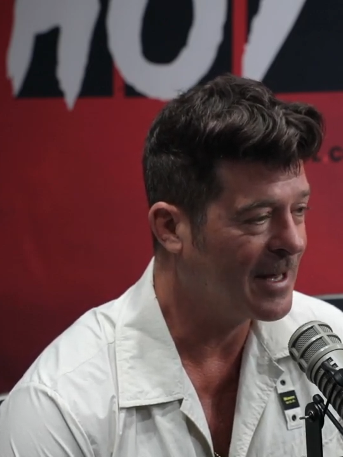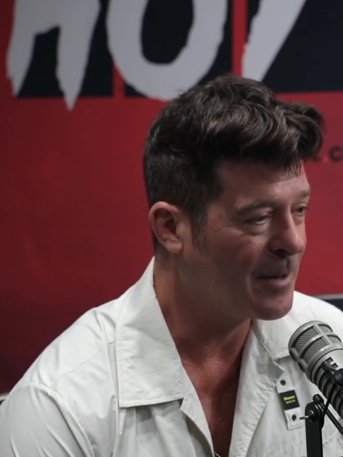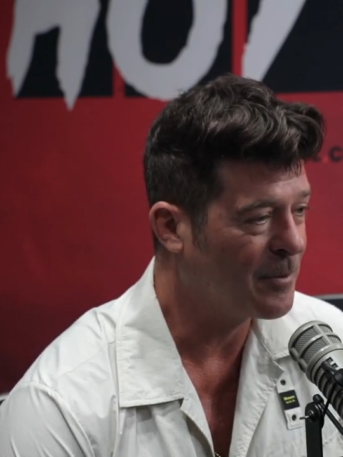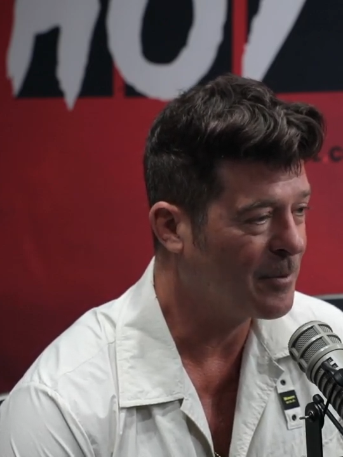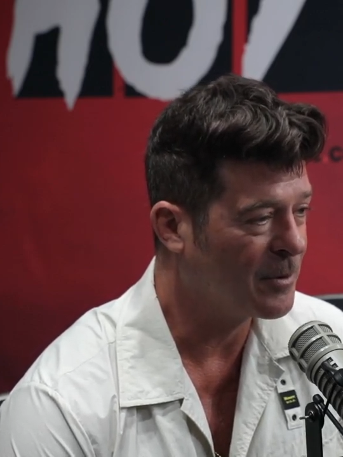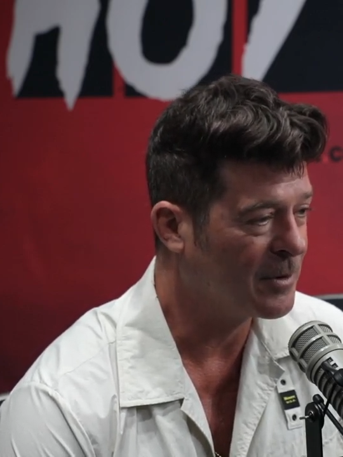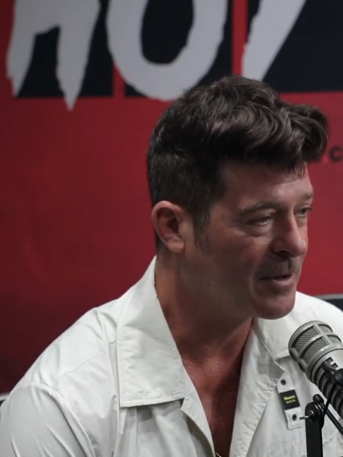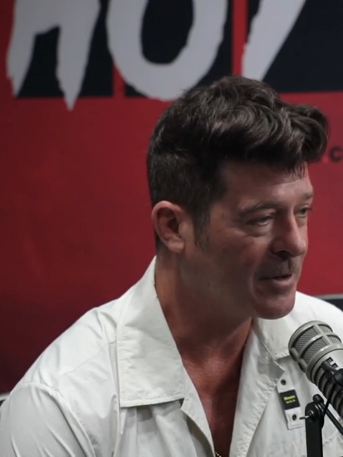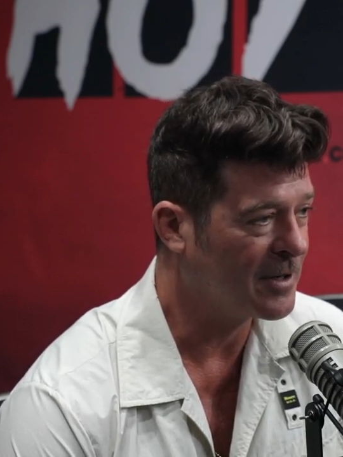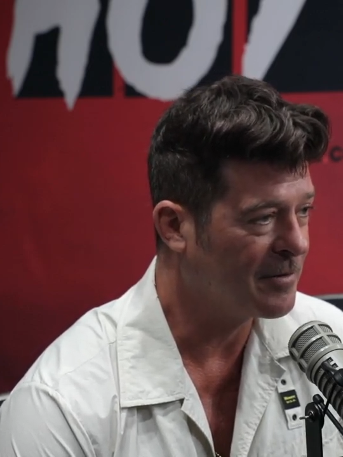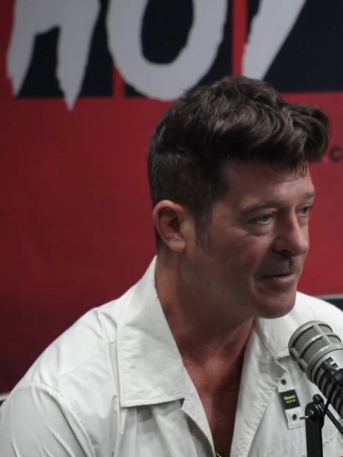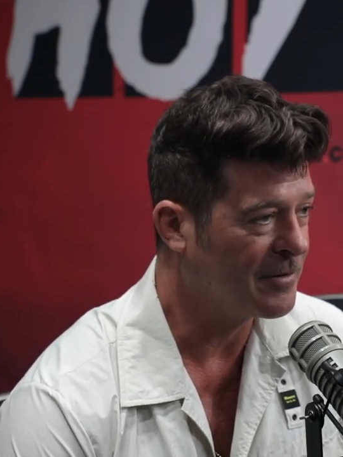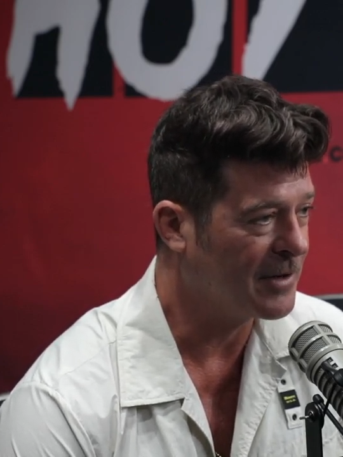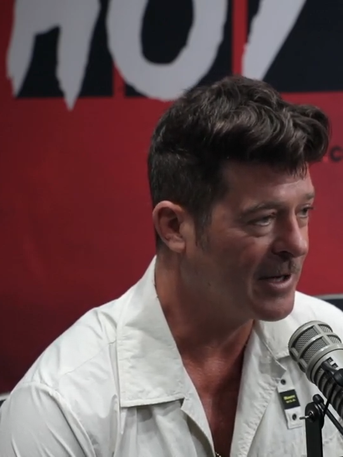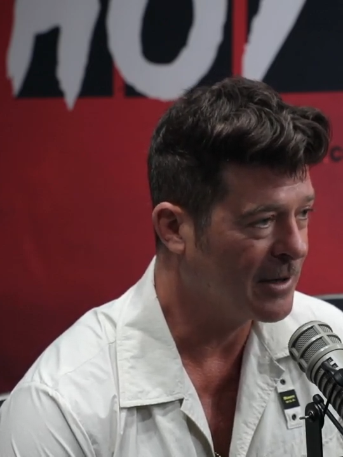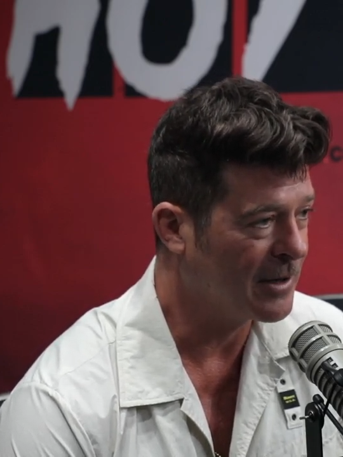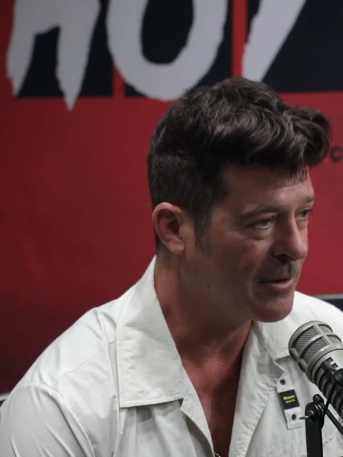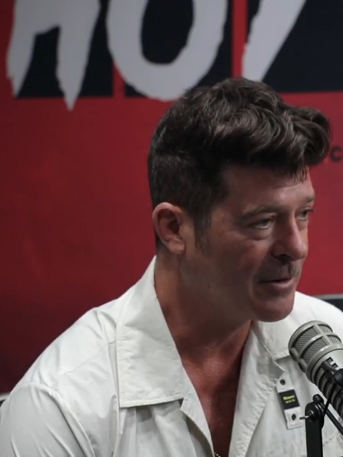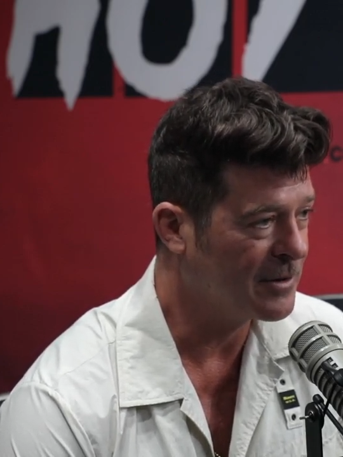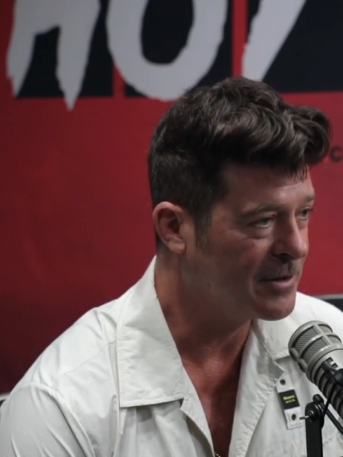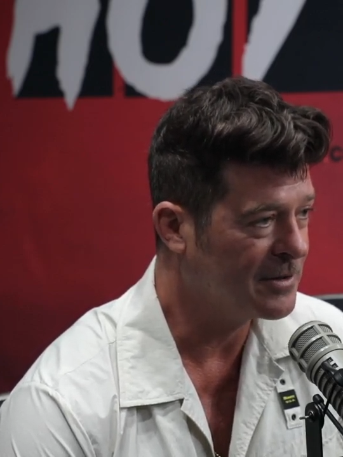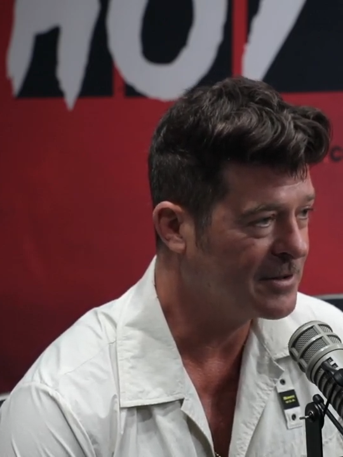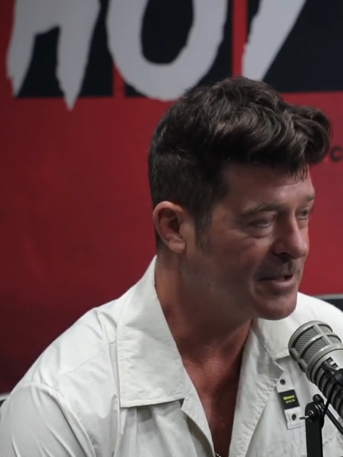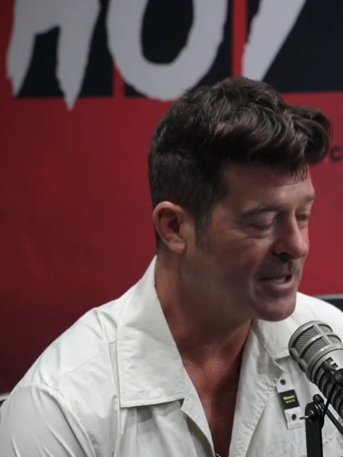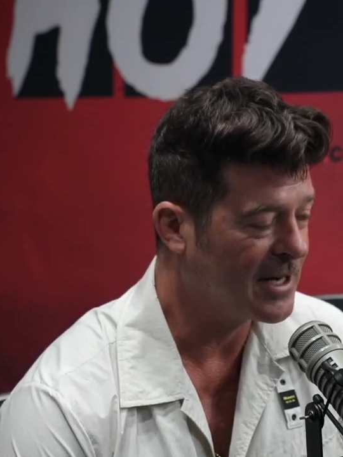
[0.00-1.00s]
April Love
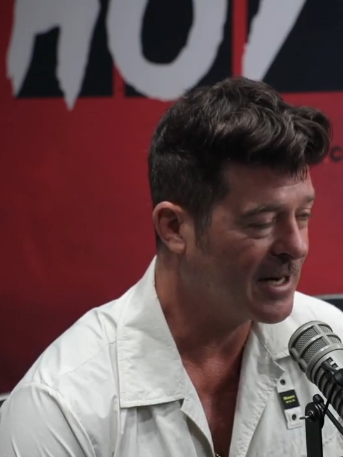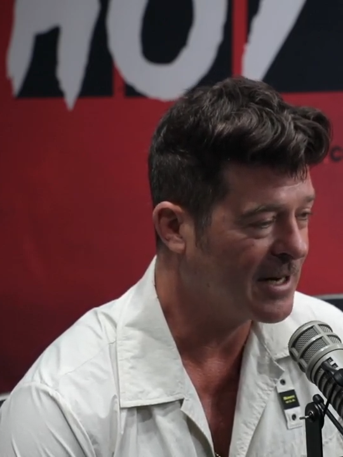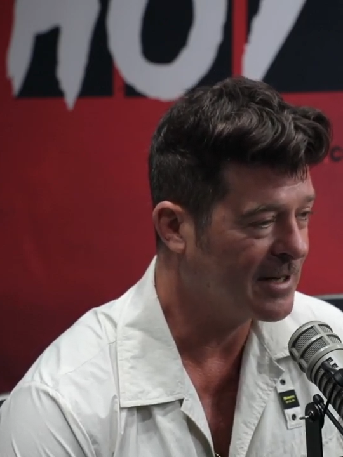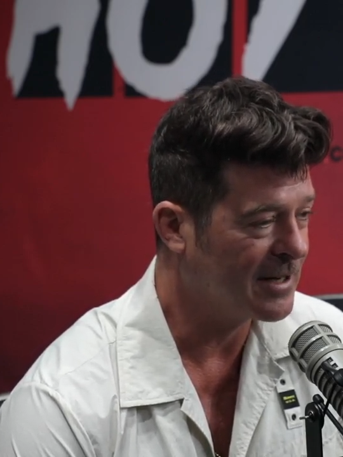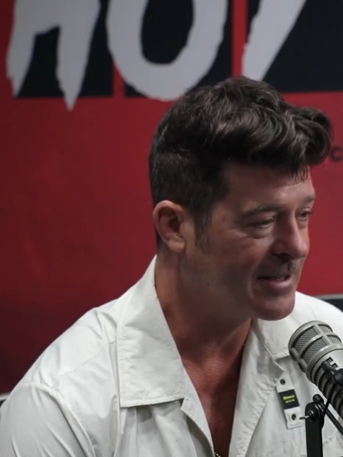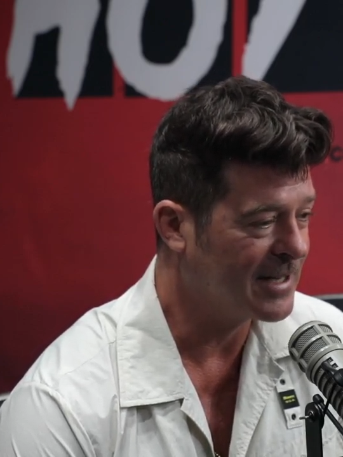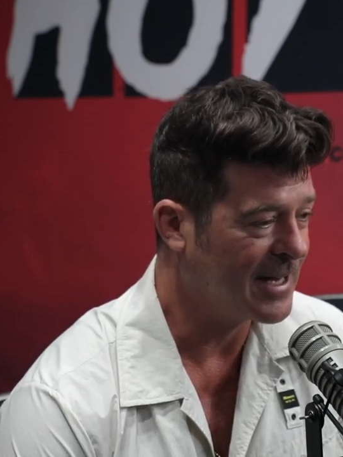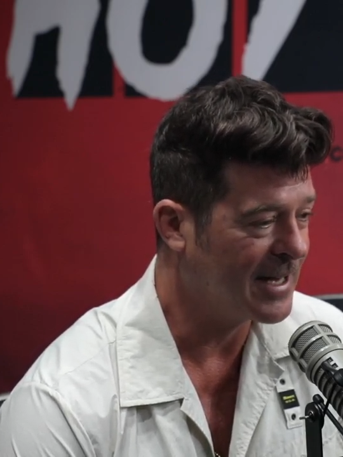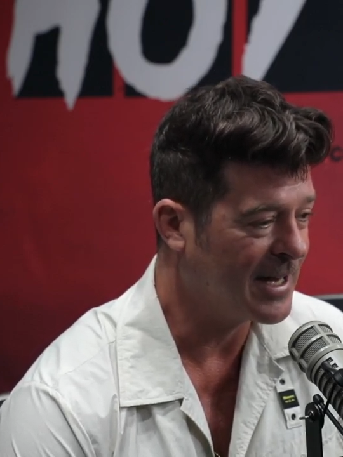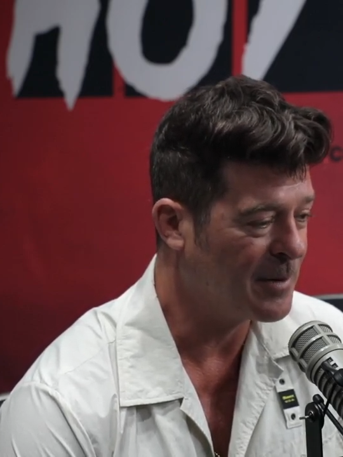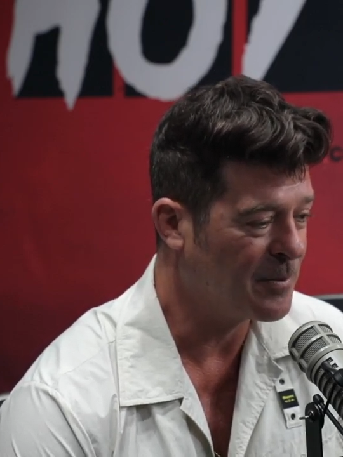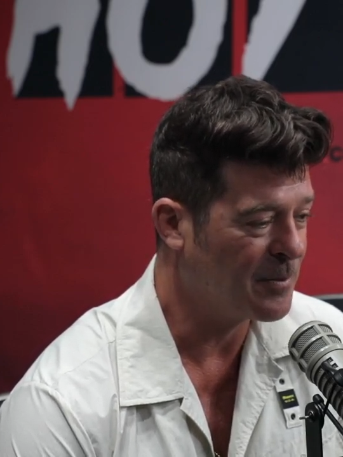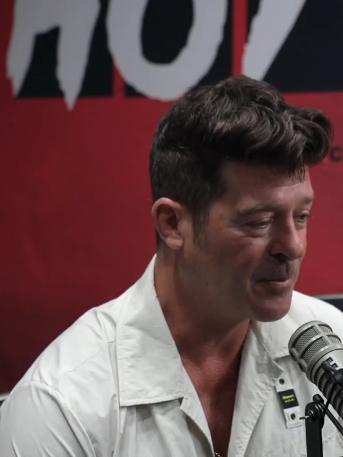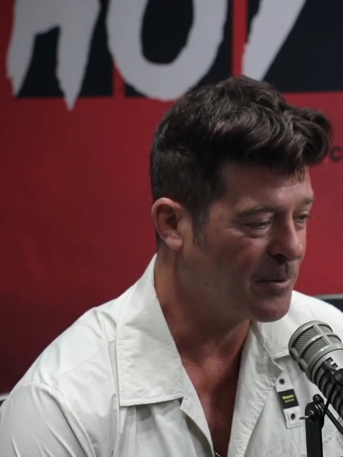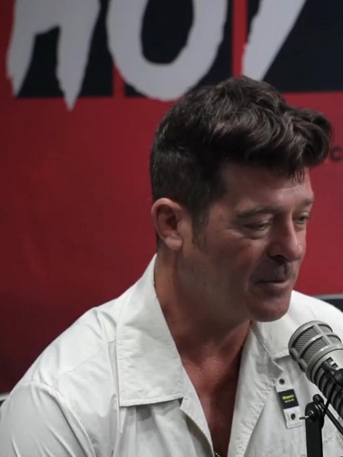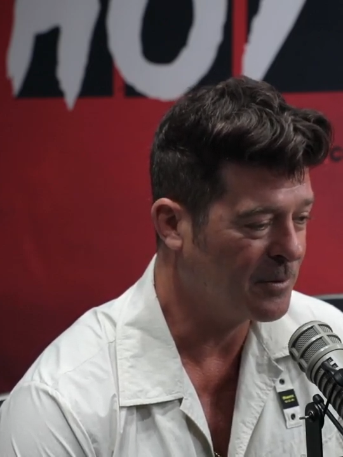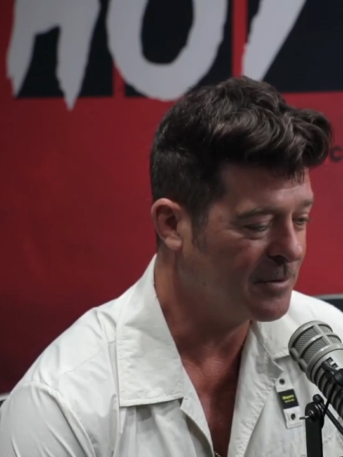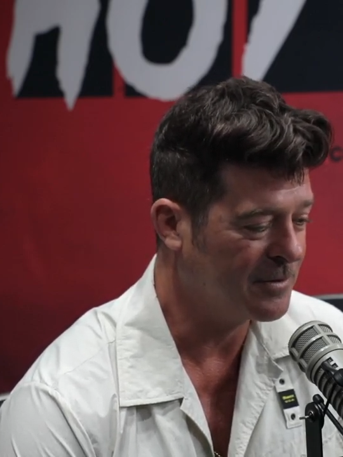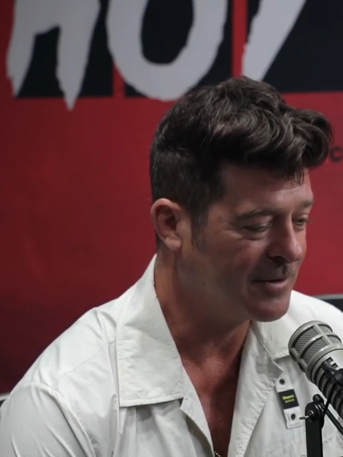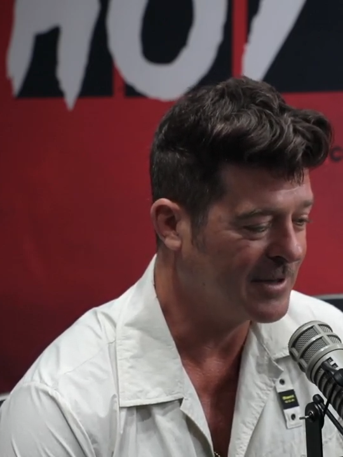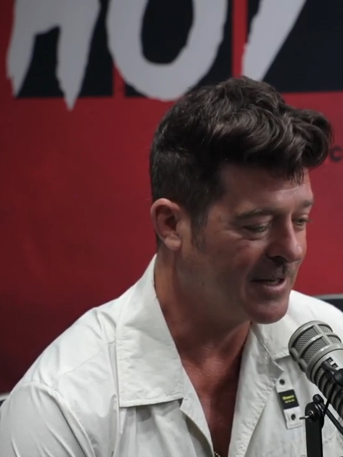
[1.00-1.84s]
Geary. Shout nice. out to April.